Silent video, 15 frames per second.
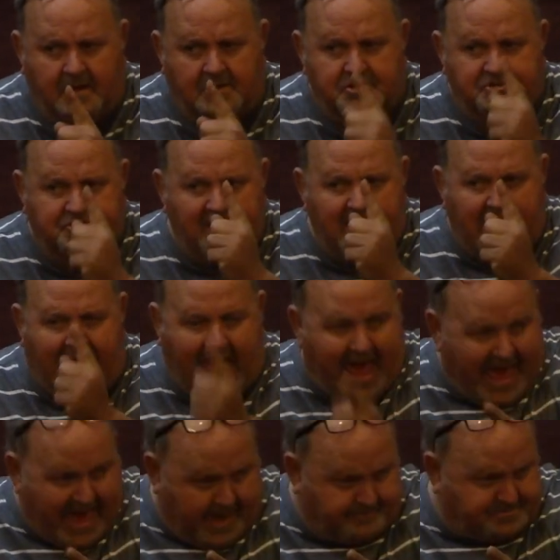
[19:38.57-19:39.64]
She
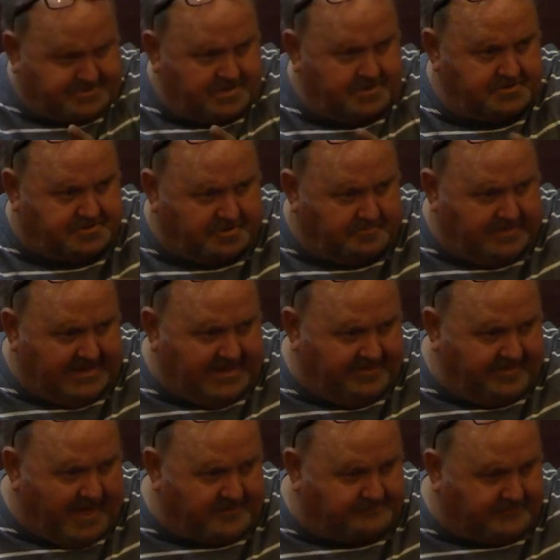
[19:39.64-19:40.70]
happed to be in
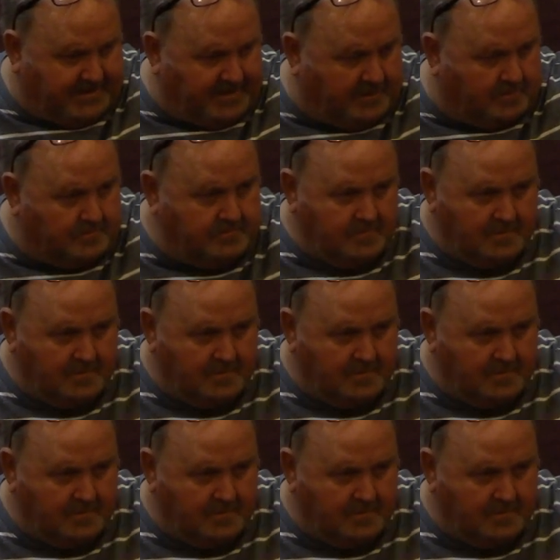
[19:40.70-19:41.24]
that field.